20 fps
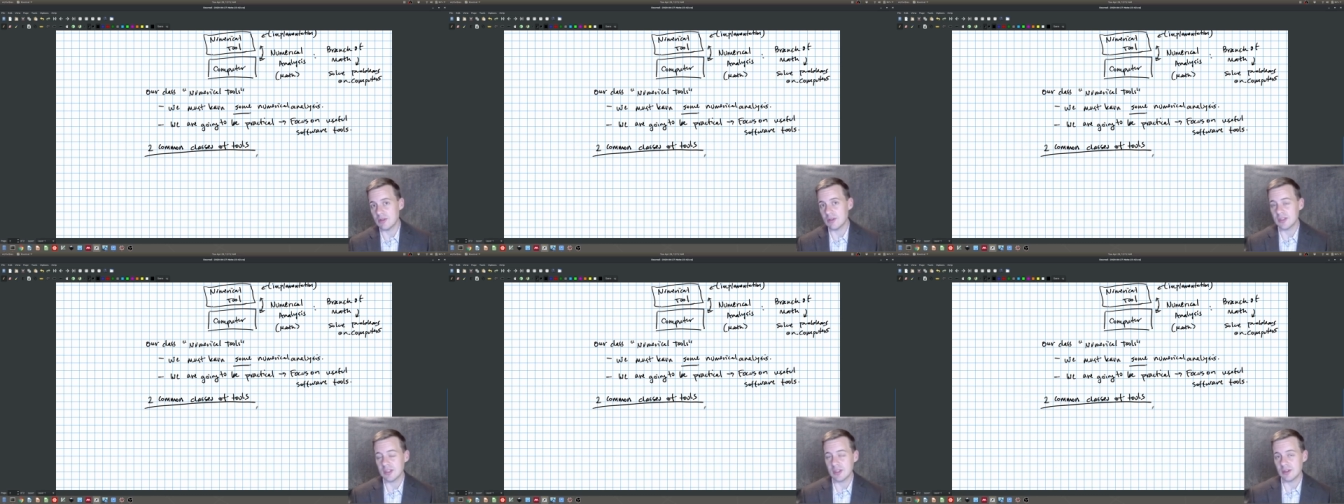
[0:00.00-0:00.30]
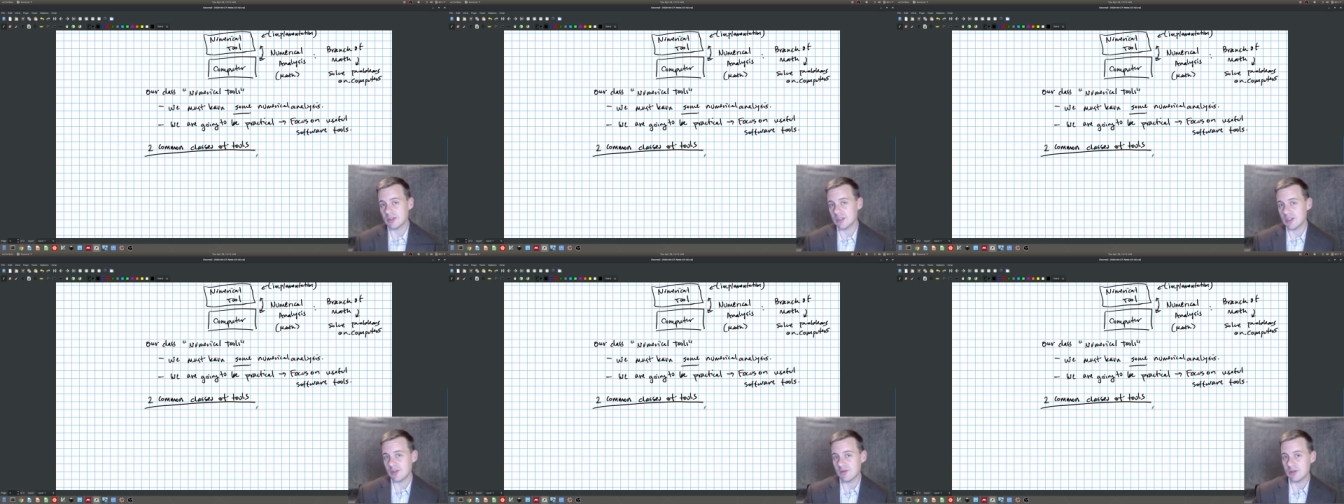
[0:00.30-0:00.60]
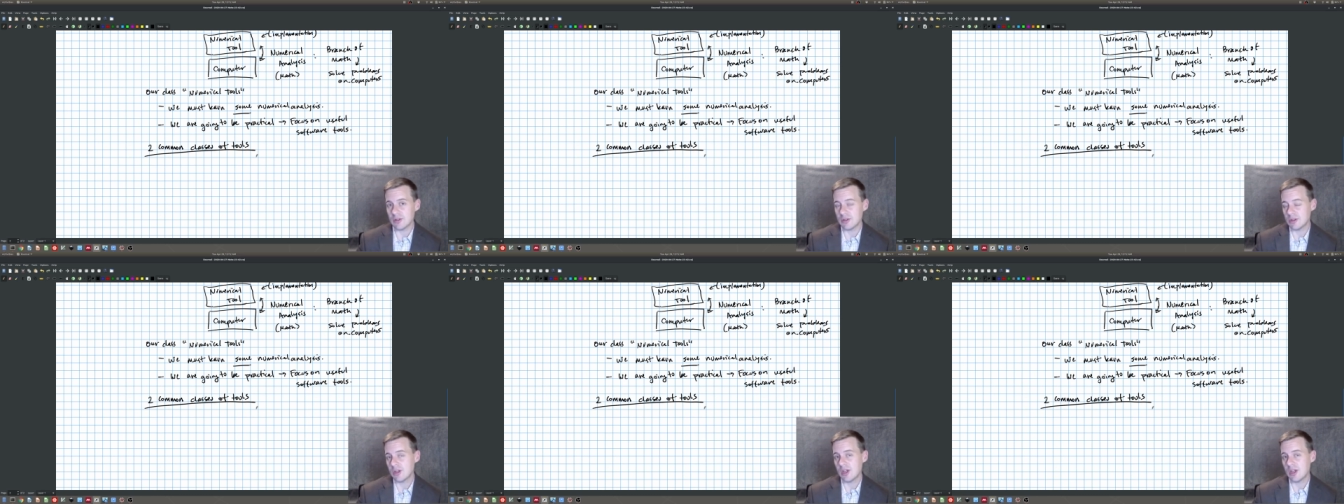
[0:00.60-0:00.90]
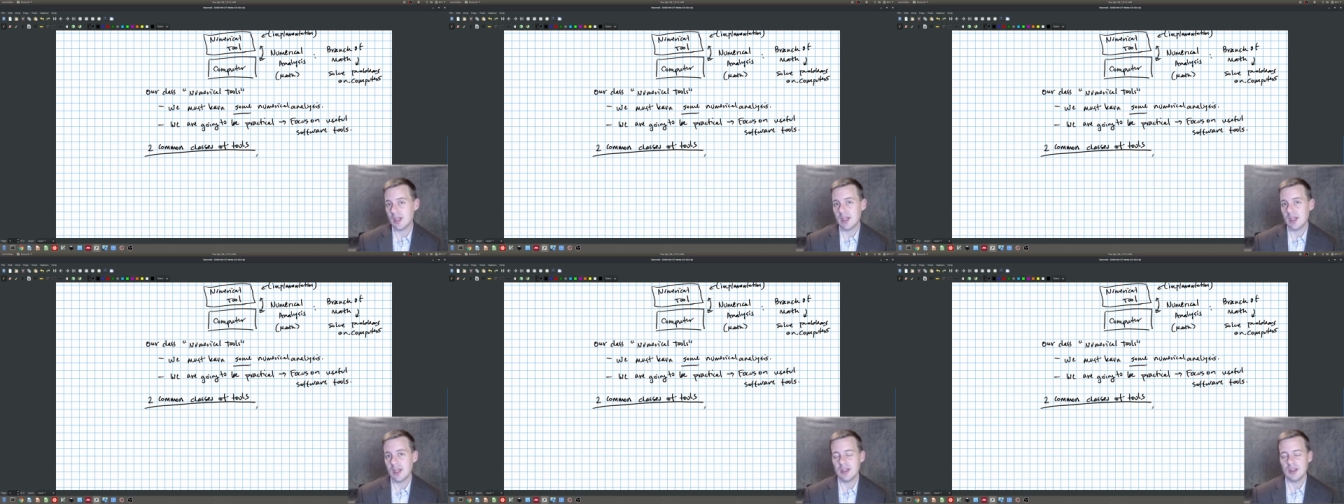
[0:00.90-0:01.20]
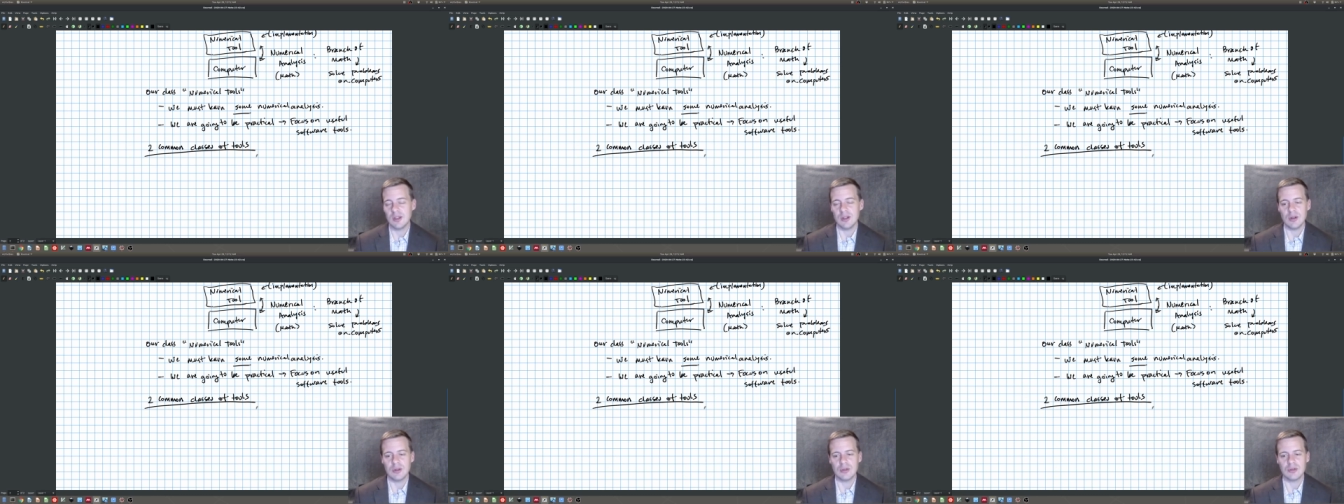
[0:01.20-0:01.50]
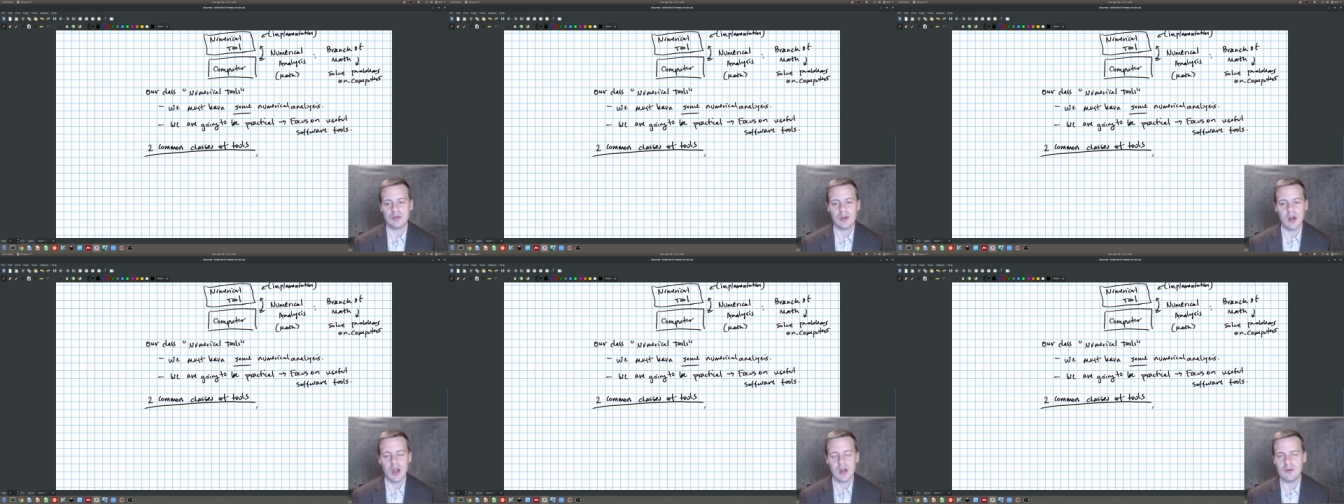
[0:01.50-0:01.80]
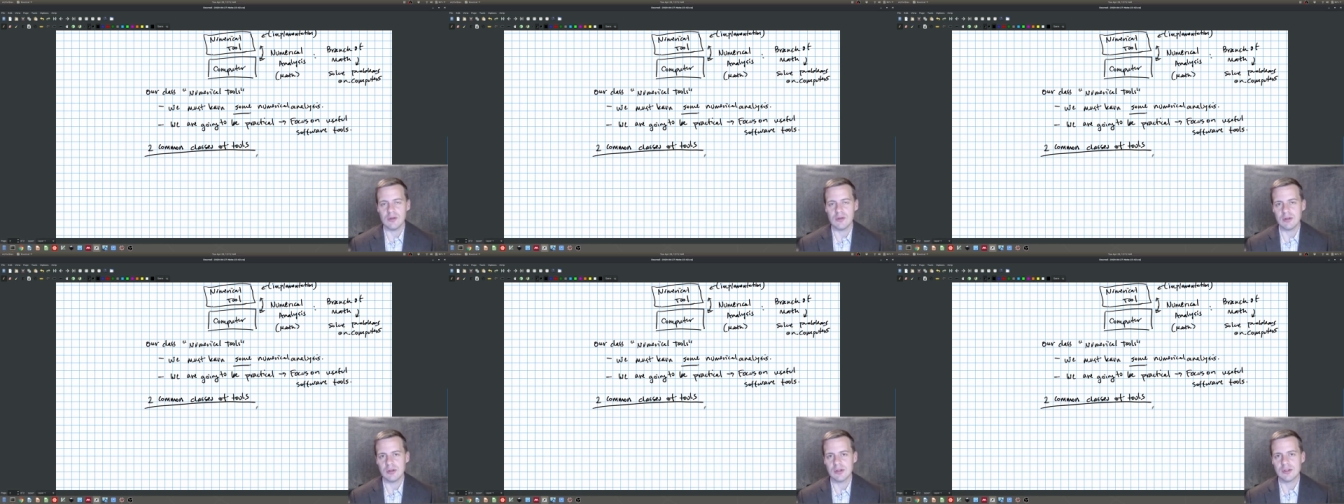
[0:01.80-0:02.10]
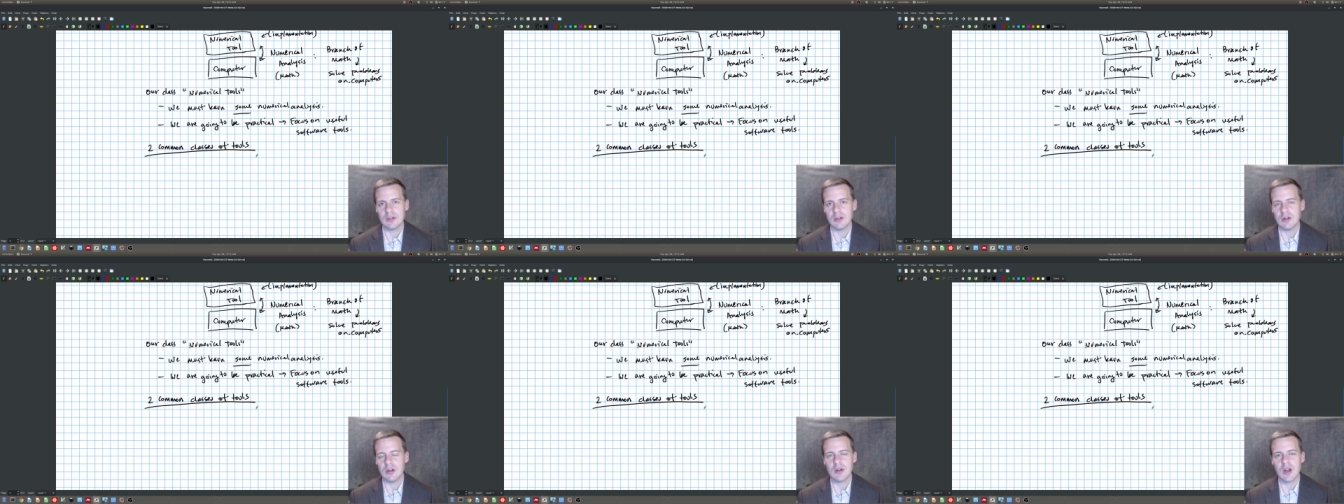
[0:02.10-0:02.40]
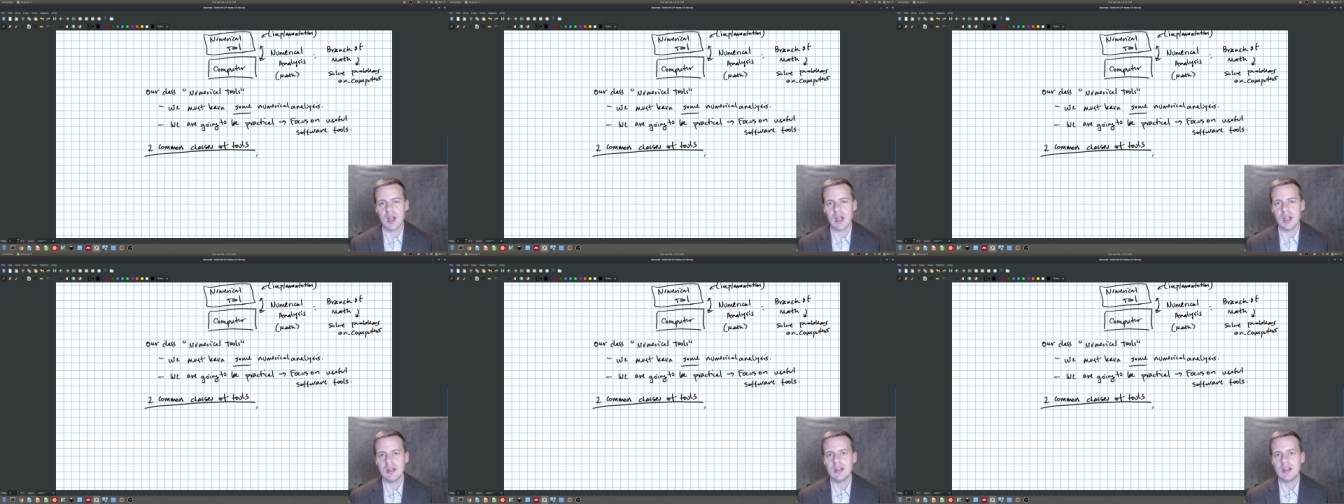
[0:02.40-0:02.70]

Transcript: there's different, drivers, all right,